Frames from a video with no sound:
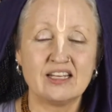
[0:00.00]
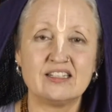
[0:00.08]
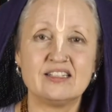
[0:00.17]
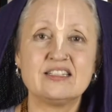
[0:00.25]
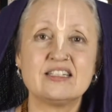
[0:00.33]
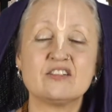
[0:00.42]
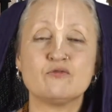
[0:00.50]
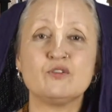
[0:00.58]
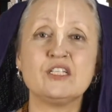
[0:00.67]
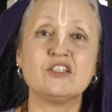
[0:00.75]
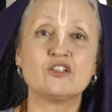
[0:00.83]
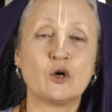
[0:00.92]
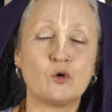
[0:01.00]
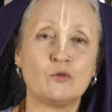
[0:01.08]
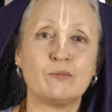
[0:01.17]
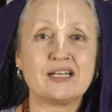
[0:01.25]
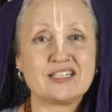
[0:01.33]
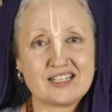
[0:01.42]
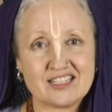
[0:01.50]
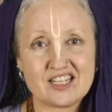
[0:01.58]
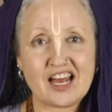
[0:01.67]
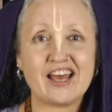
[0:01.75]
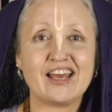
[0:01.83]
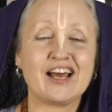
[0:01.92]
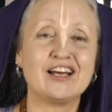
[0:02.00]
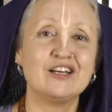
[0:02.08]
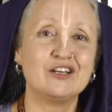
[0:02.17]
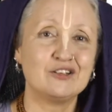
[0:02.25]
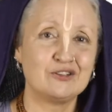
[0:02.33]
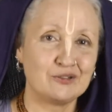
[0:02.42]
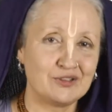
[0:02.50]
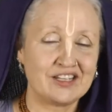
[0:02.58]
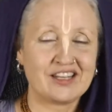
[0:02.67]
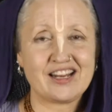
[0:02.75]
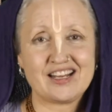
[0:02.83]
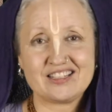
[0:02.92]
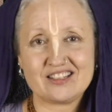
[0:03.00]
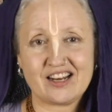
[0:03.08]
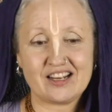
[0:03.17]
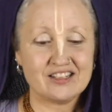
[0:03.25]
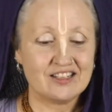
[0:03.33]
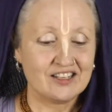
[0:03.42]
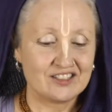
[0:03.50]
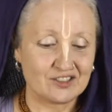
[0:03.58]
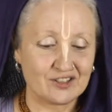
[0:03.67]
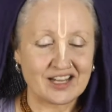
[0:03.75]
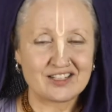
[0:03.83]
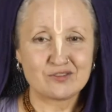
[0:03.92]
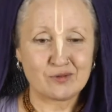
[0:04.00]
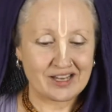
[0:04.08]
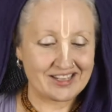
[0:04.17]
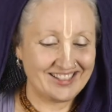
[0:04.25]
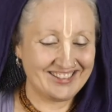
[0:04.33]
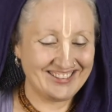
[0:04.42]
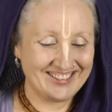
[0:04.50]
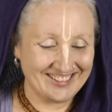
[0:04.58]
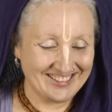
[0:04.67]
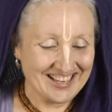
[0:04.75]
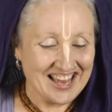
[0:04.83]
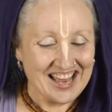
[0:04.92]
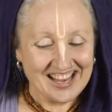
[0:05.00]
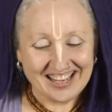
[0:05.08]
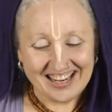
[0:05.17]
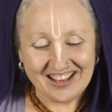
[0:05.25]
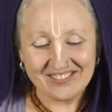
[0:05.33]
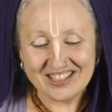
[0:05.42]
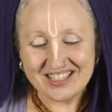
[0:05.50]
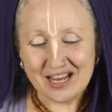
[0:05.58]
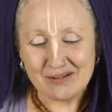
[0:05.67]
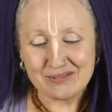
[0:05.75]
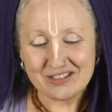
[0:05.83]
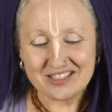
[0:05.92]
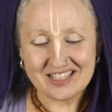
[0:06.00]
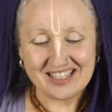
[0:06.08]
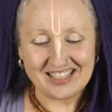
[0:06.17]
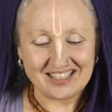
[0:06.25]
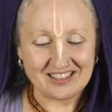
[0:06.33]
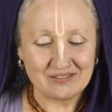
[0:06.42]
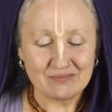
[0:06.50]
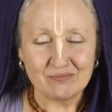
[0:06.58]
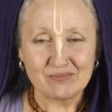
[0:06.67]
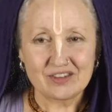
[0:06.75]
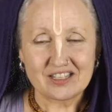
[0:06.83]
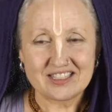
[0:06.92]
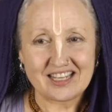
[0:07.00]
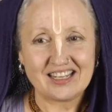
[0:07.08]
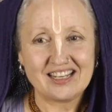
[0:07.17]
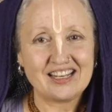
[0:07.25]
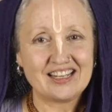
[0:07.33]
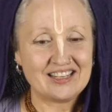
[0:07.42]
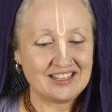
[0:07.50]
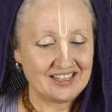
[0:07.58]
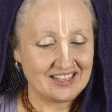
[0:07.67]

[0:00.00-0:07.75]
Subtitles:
this is retold by Sanjaya to Dhritarashtra. So that's why 11 chapters in, suddenly